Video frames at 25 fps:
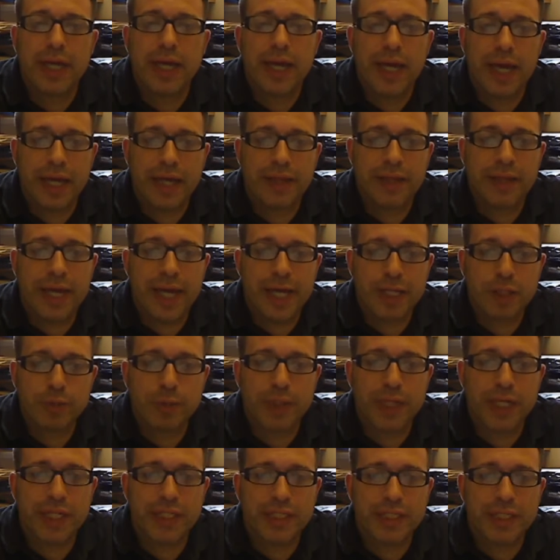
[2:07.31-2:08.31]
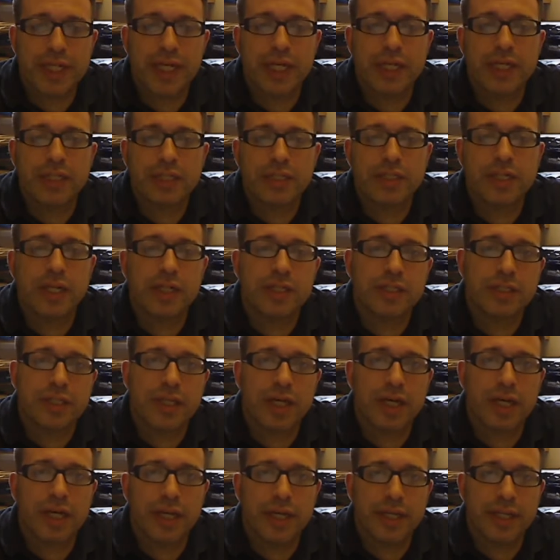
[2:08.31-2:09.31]
and the aspirated T, t, t,
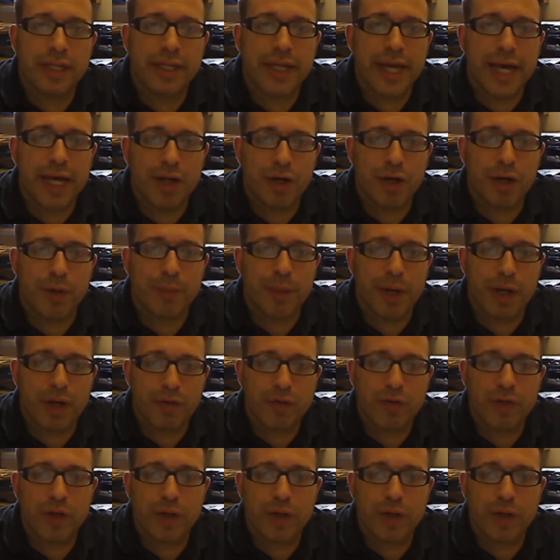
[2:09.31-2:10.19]
in the data above.